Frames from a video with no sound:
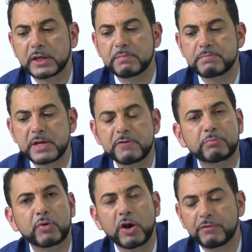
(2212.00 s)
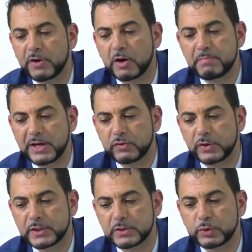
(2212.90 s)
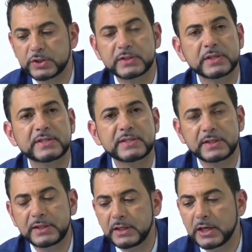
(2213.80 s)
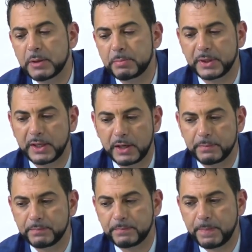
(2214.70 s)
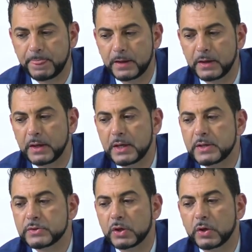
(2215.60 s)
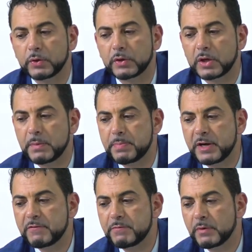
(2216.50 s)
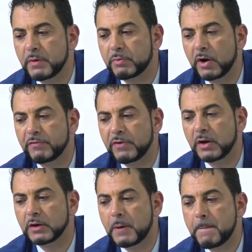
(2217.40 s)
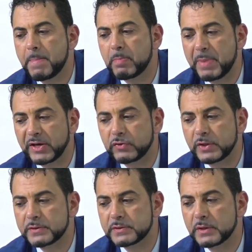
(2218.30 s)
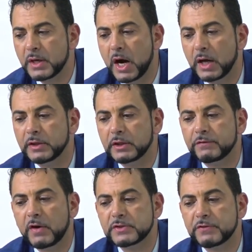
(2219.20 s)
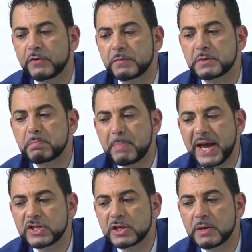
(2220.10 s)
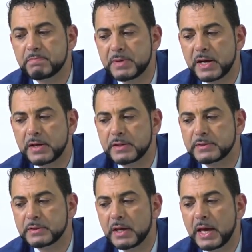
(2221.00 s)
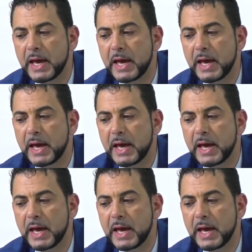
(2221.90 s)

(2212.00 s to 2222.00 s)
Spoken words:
the competitive profile matrix, which is a CPM. So the competitive profile matrix identifies the firm's major competitors